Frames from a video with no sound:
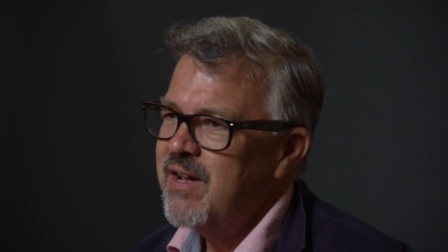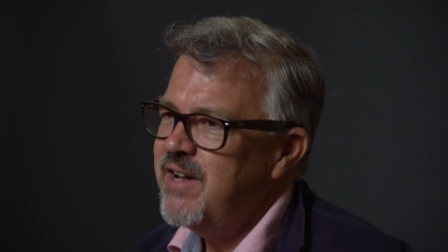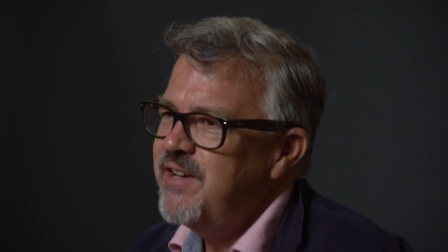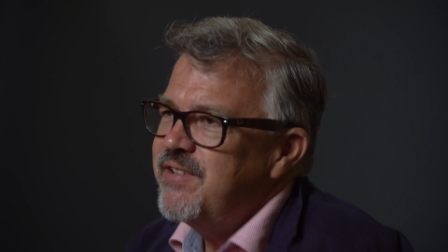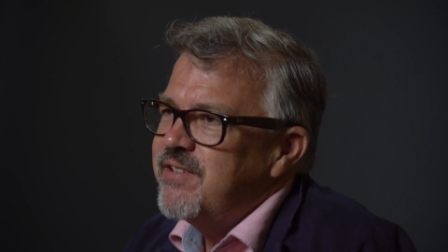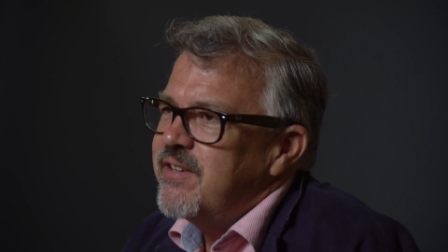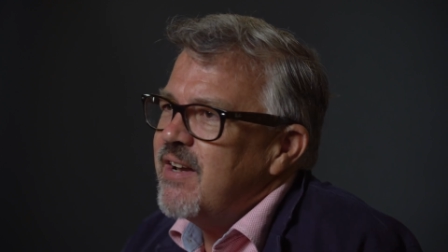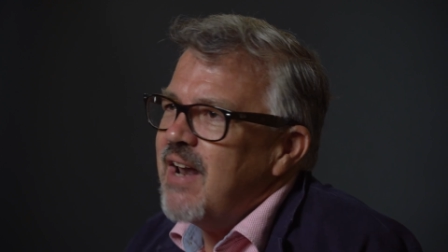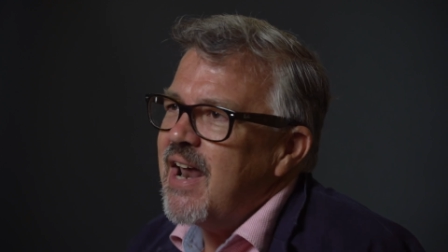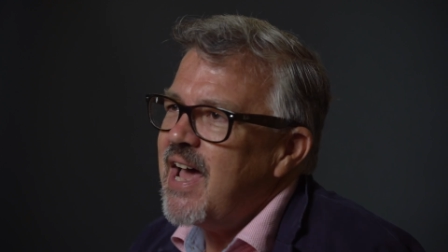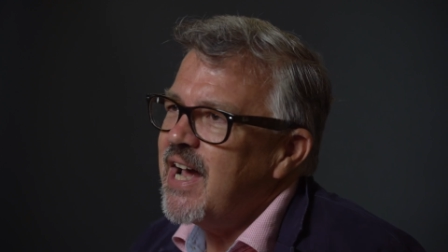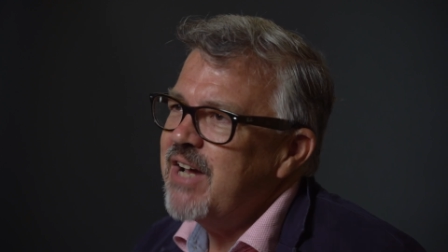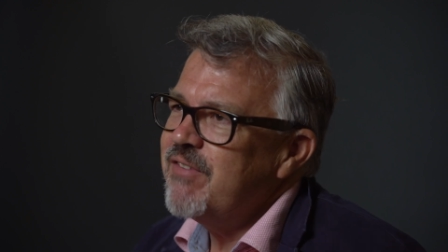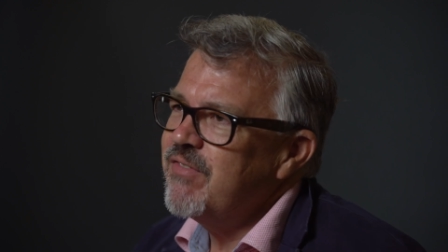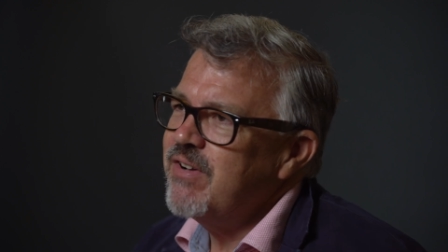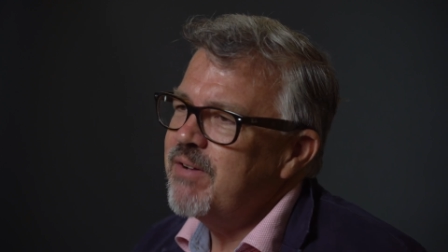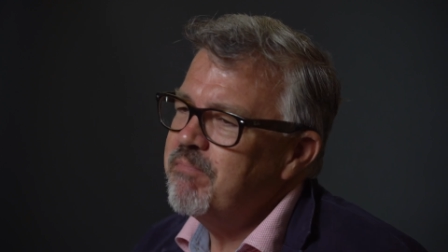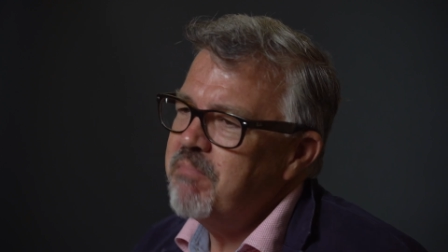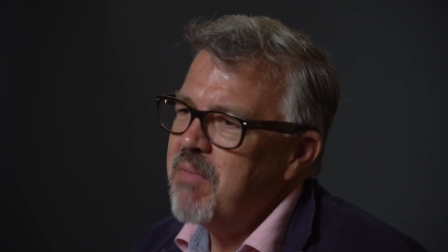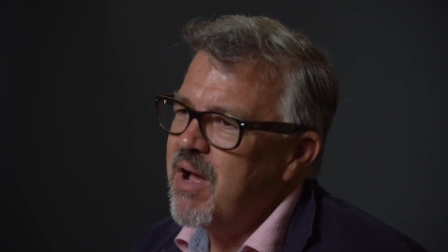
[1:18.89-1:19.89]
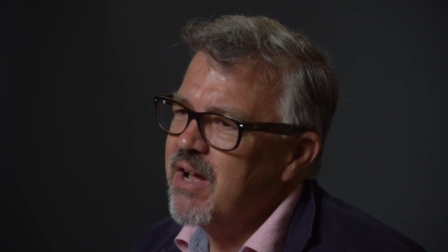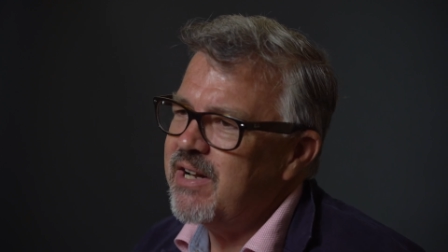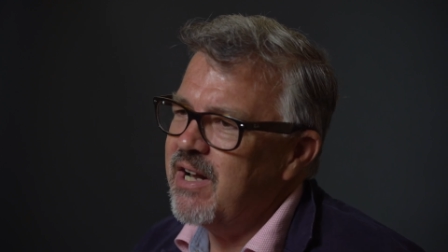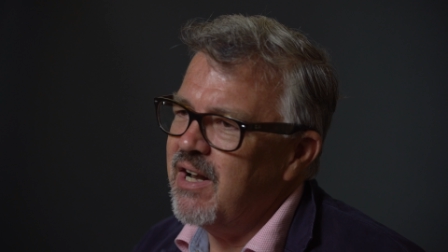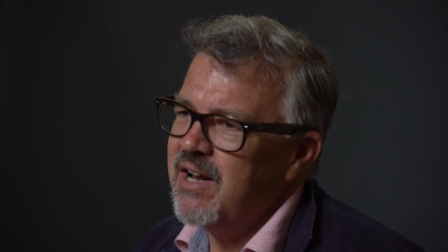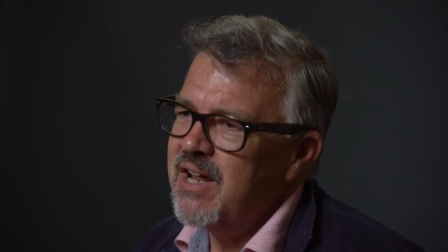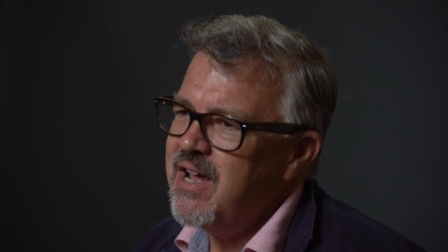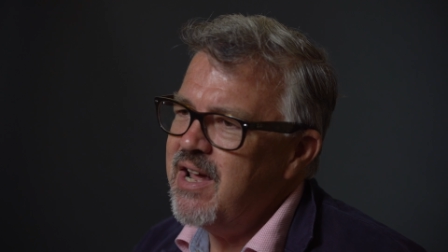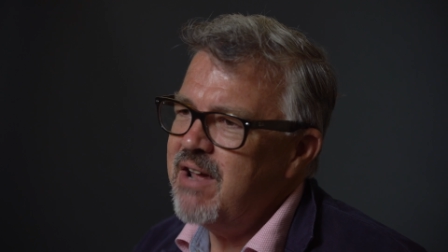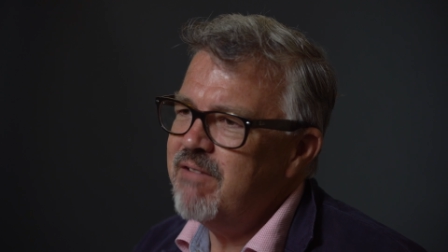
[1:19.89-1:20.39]
is the lack of a
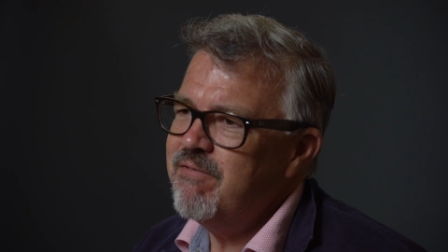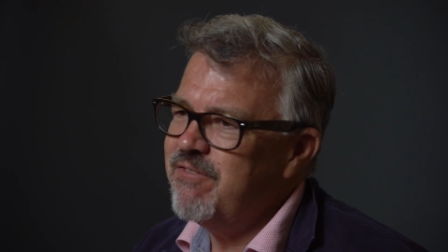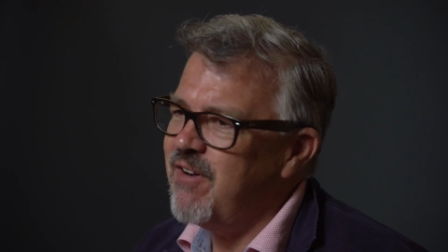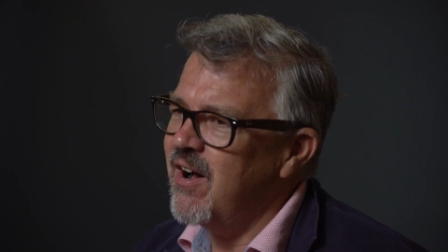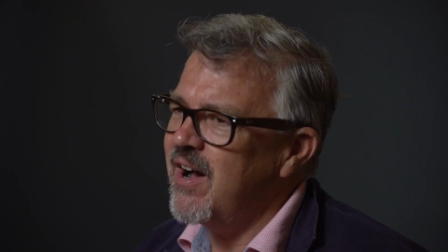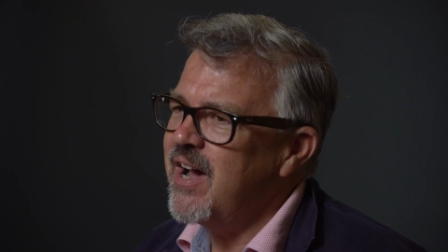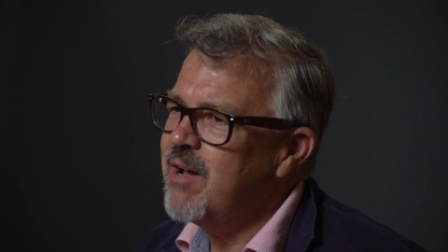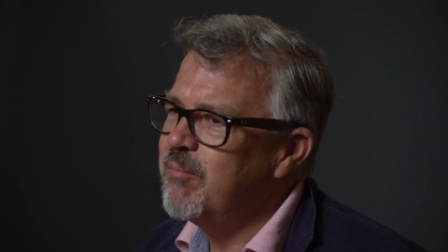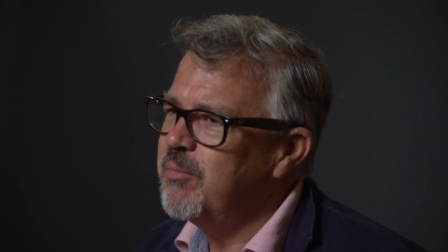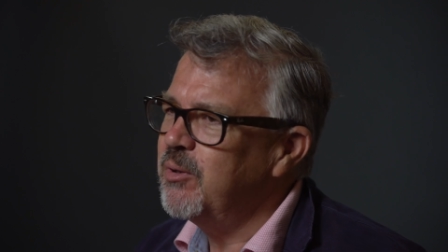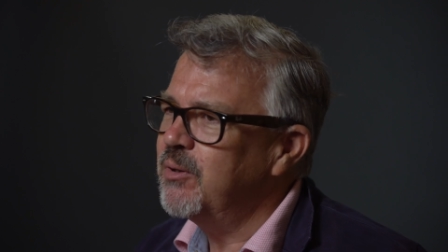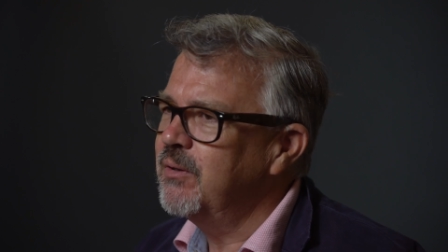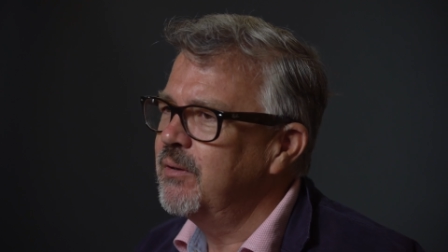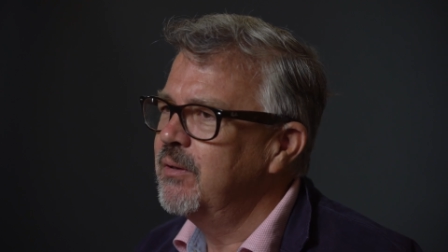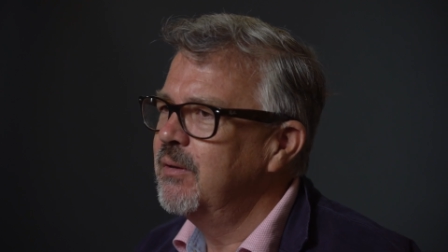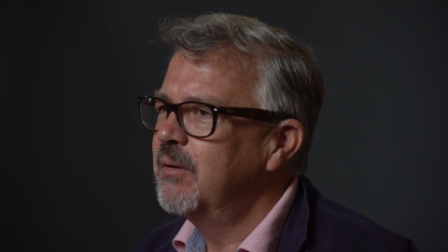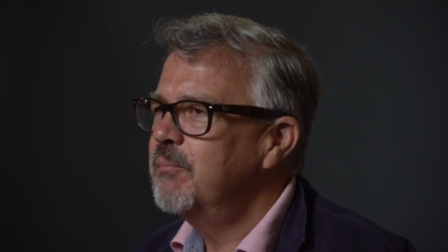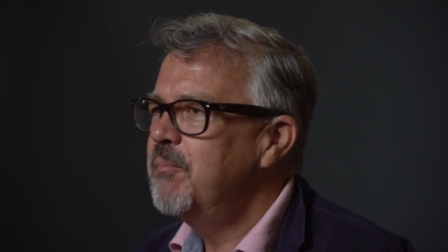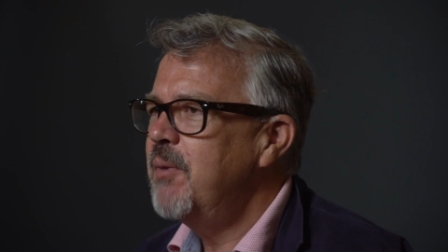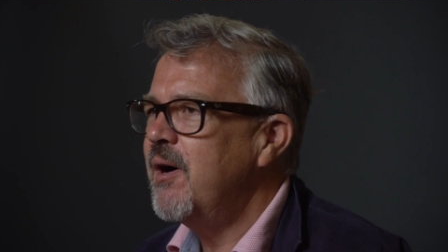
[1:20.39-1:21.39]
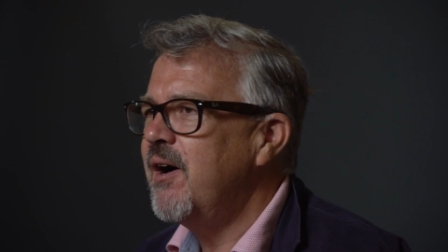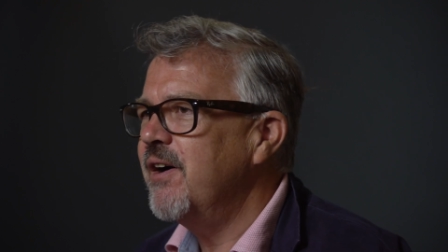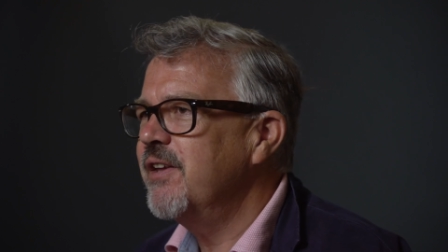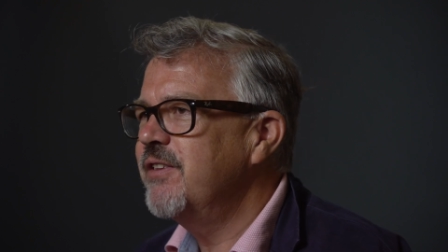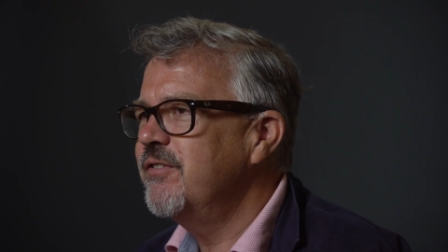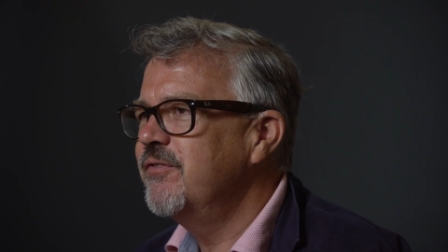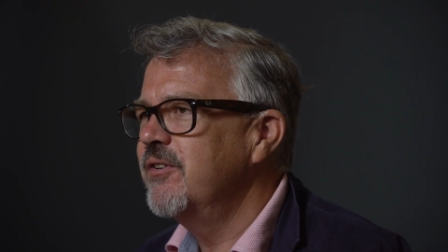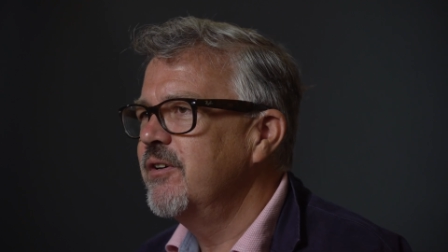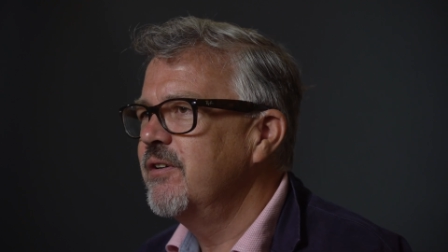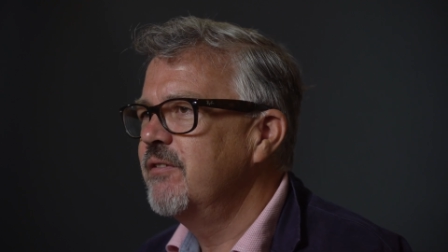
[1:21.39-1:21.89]
clear, viable
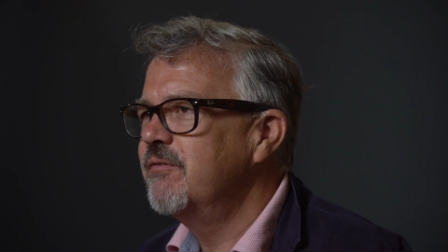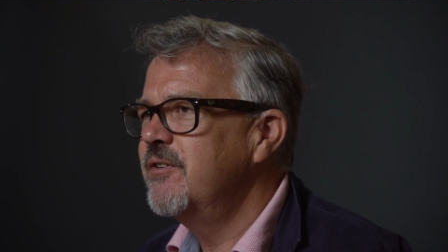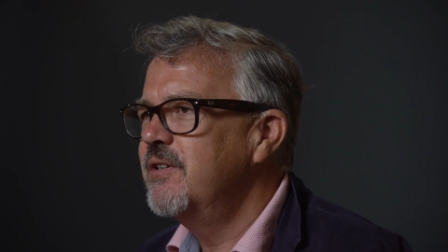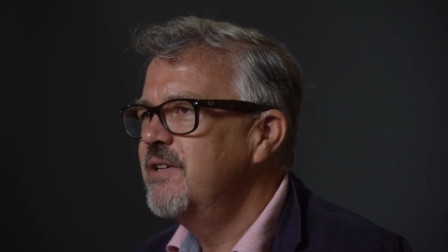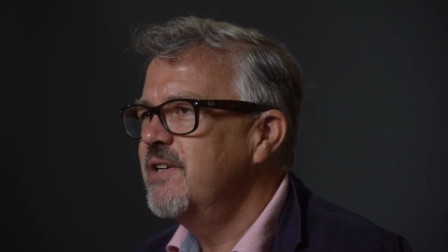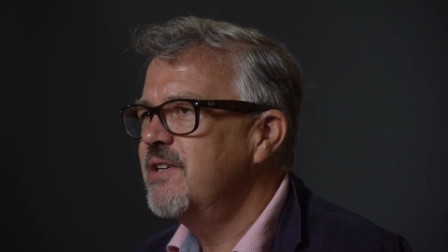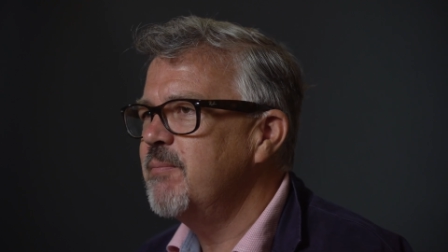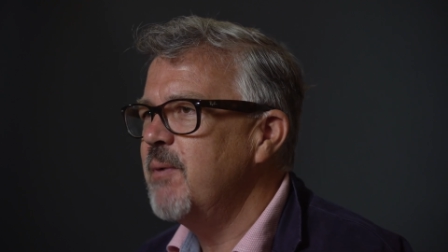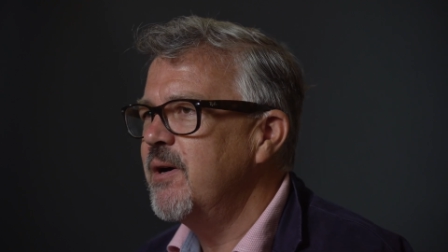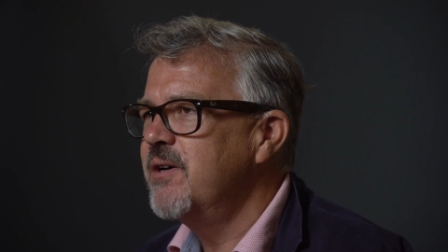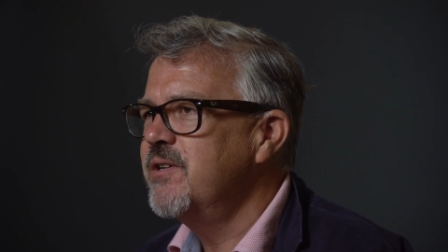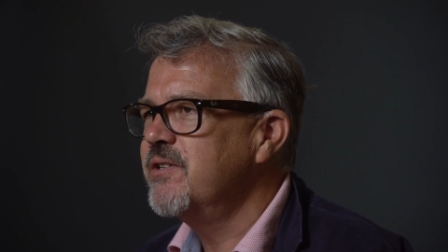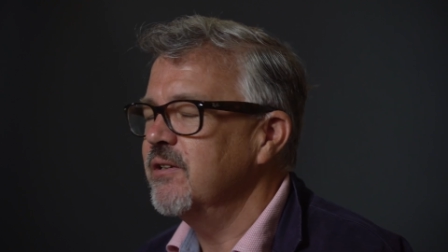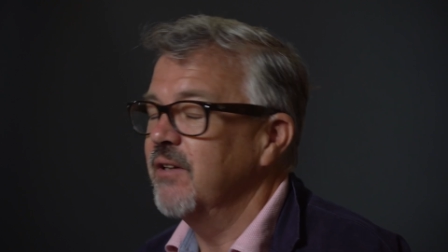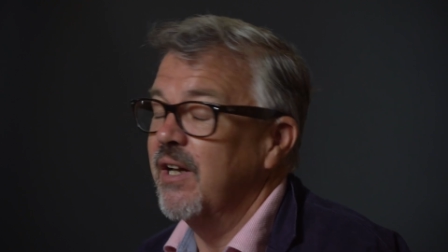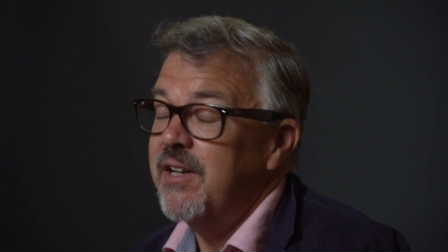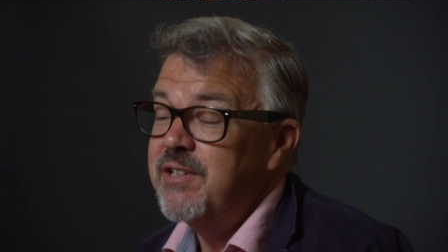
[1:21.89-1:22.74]
path for disposal.